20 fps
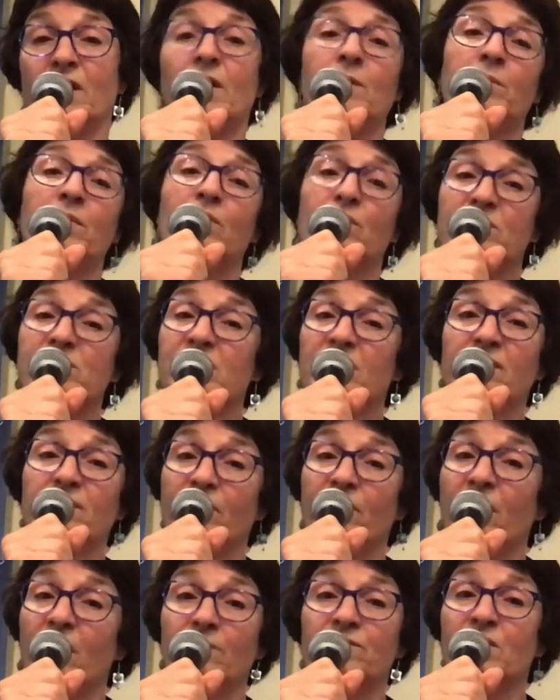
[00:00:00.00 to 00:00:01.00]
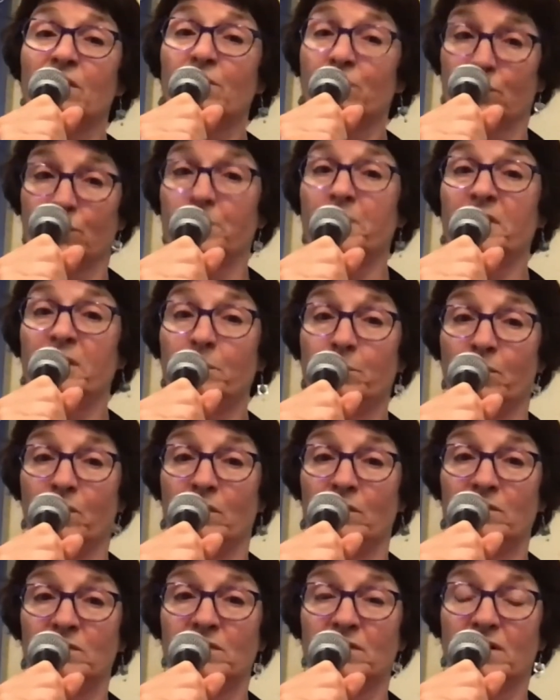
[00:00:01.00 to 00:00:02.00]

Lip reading: because it involved other people.